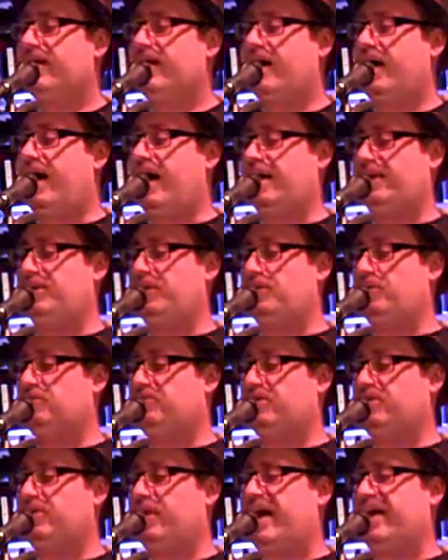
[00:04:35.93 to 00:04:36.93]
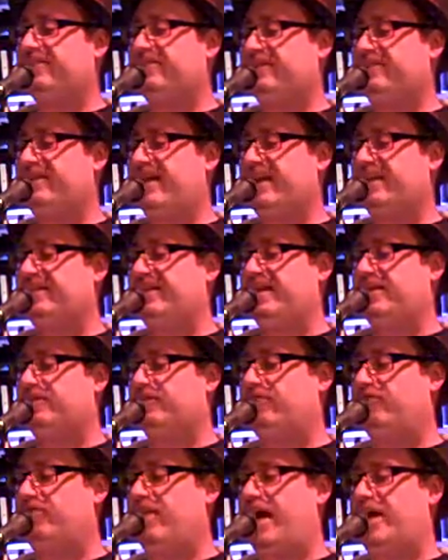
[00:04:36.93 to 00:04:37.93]
I used the classic technique
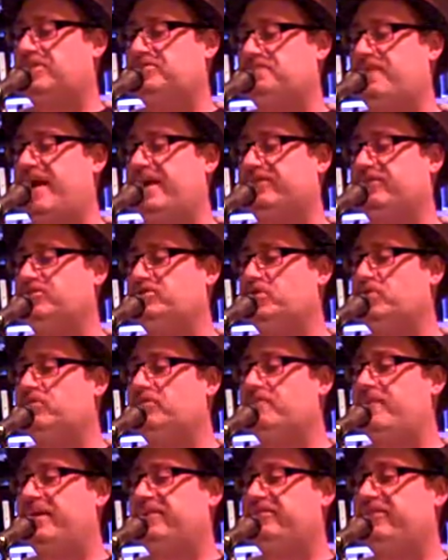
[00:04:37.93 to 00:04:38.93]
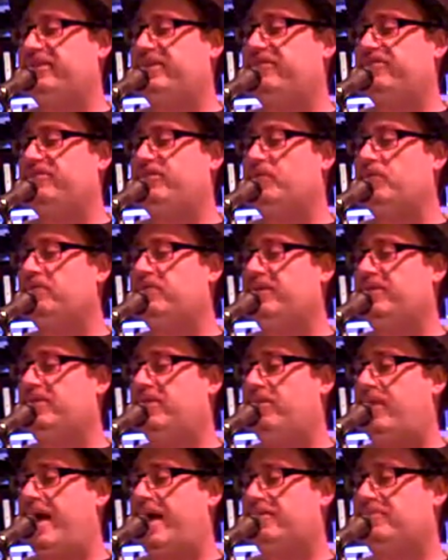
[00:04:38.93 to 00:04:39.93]
of flashback to show Domesticus using
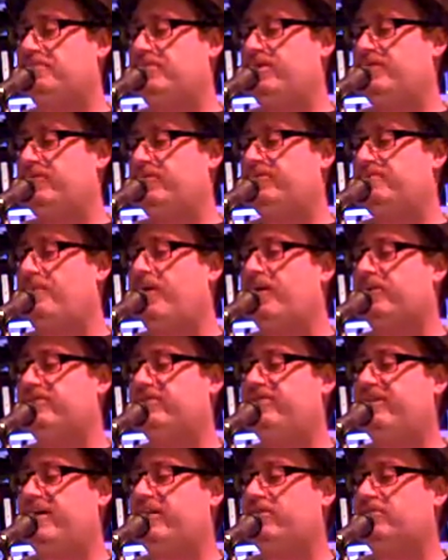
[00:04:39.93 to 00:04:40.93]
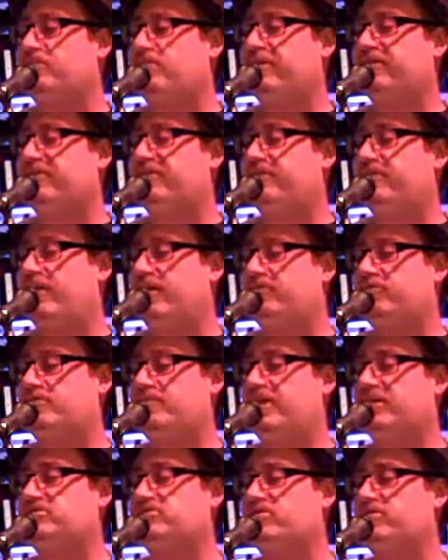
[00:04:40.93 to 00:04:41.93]
the last bit of his spark to tell his present self to
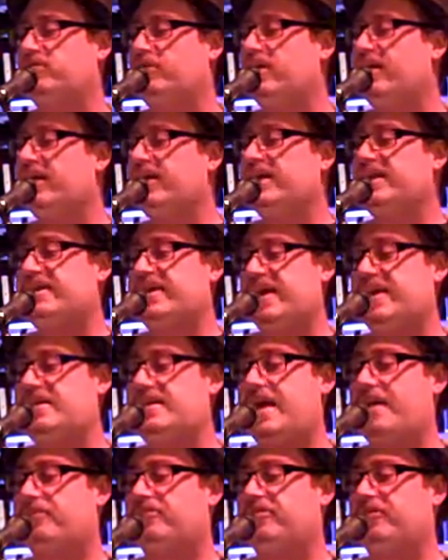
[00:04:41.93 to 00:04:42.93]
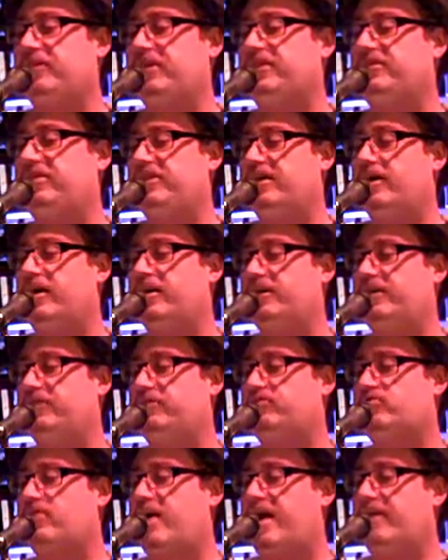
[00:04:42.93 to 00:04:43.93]
make sure he kidnaps Celine Dion in
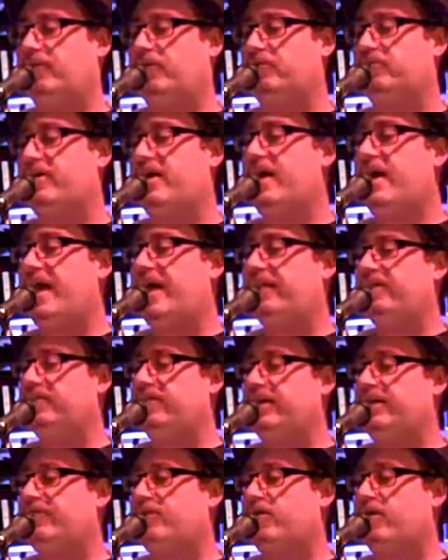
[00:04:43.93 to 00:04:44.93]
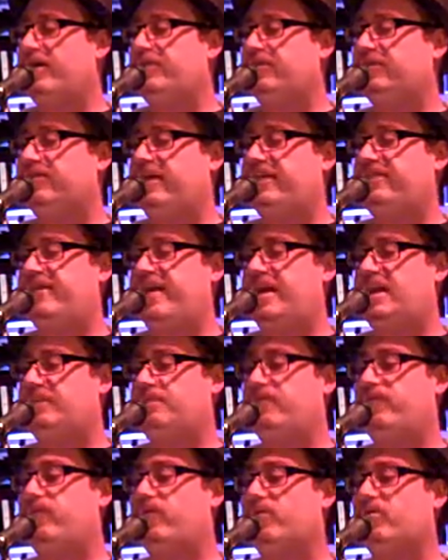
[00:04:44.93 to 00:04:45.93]
his travels and leave her in the
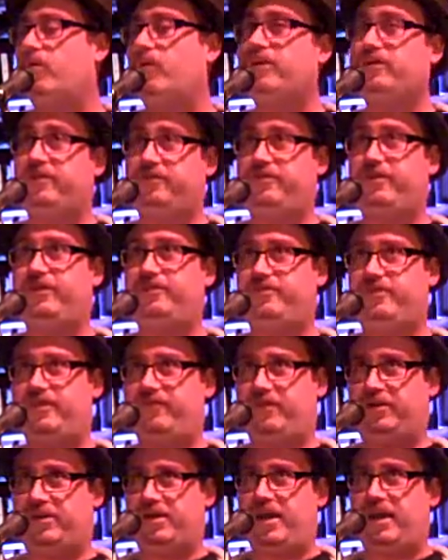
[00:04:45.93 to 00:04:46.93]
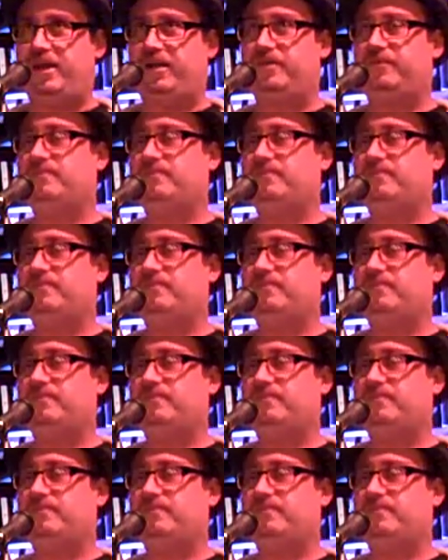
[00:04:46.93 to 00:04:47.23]
Titanic before going to see Stephen King.